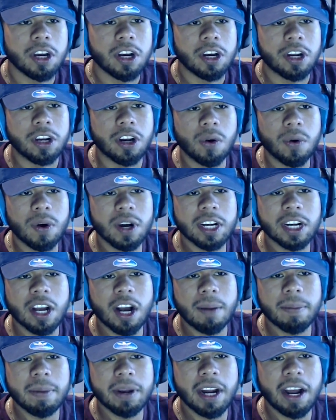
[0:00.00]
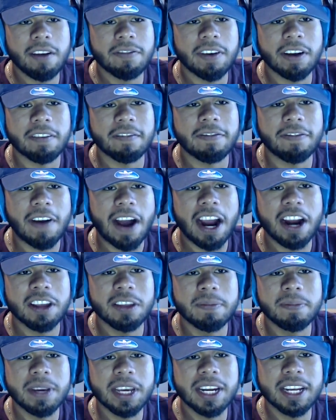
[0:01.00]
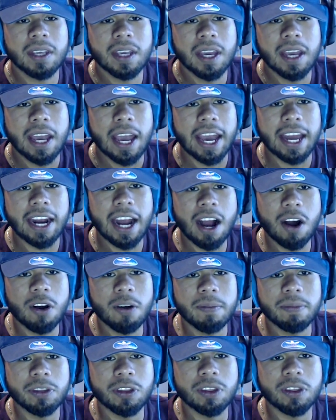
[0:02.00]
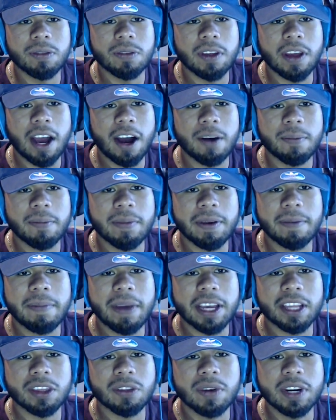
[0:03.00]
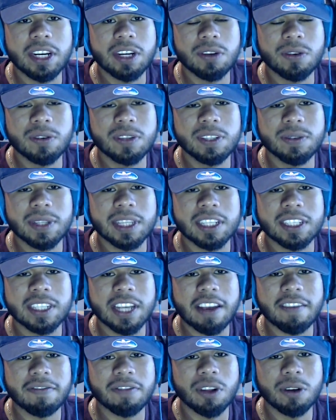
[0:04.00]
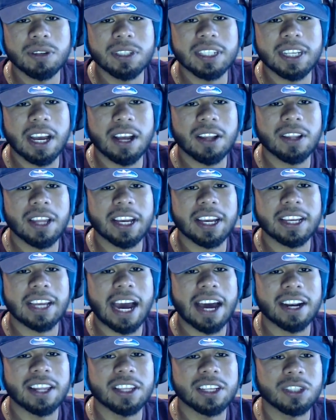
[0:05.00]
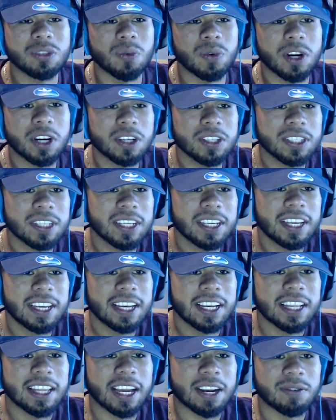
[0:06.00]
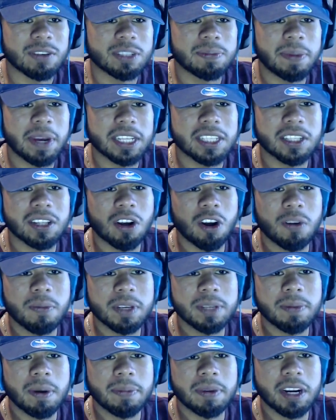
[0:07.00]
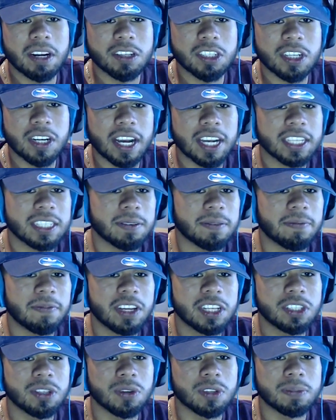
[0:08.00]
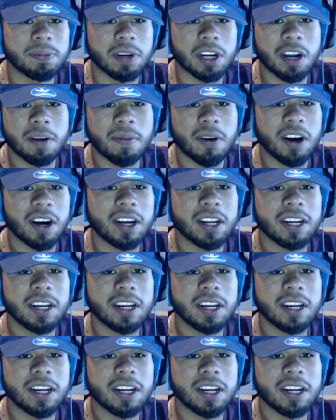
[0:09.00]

No one comment how fucking fire the beat is and how it, how it make three dudes with the same flow sound like out of this world. Like respect to the homies pumping out tracks and visuals, but come on,